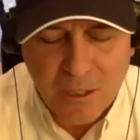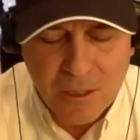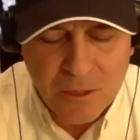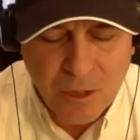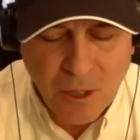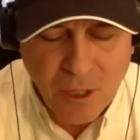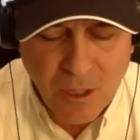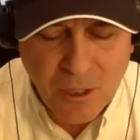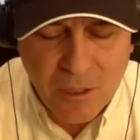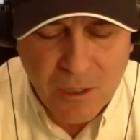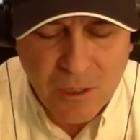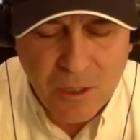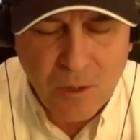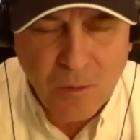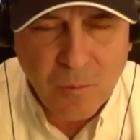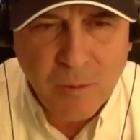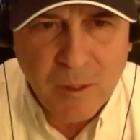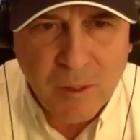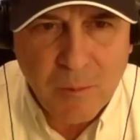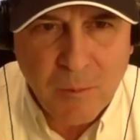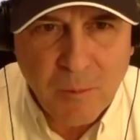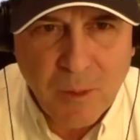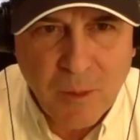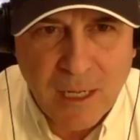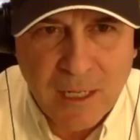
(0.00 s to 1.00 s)
Talk a little bit
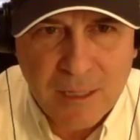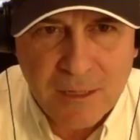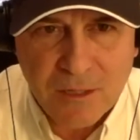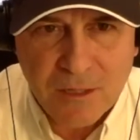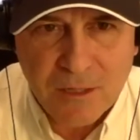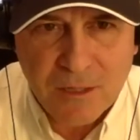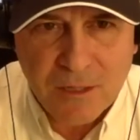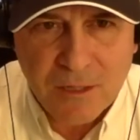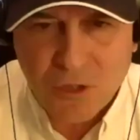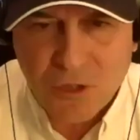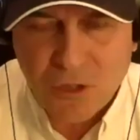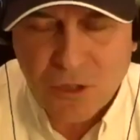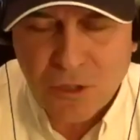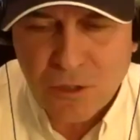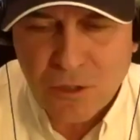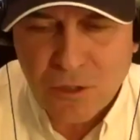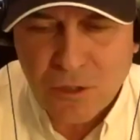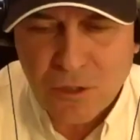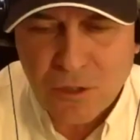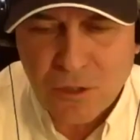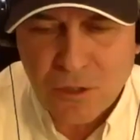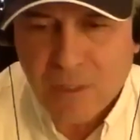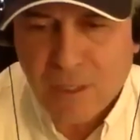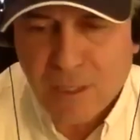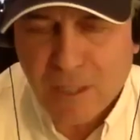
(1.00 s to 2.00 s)
about the
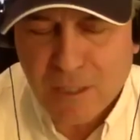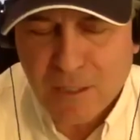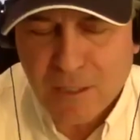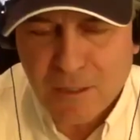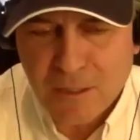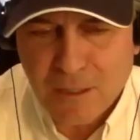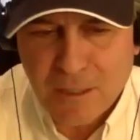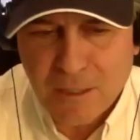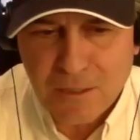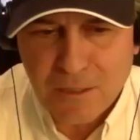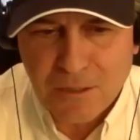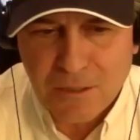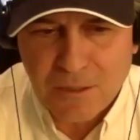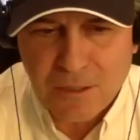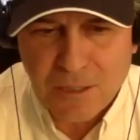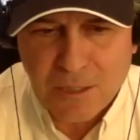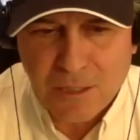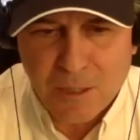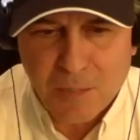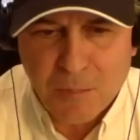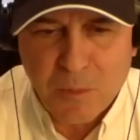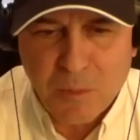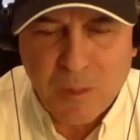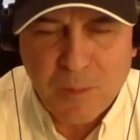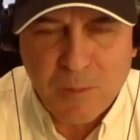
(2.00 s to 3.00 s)
suit and and just
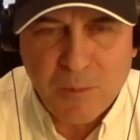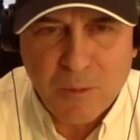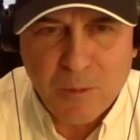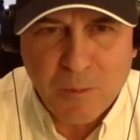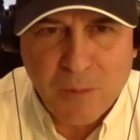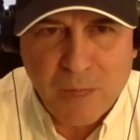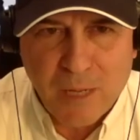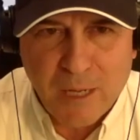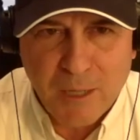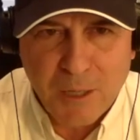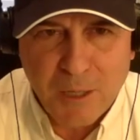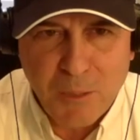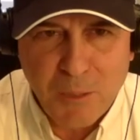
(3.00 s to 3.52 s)
tell people about it.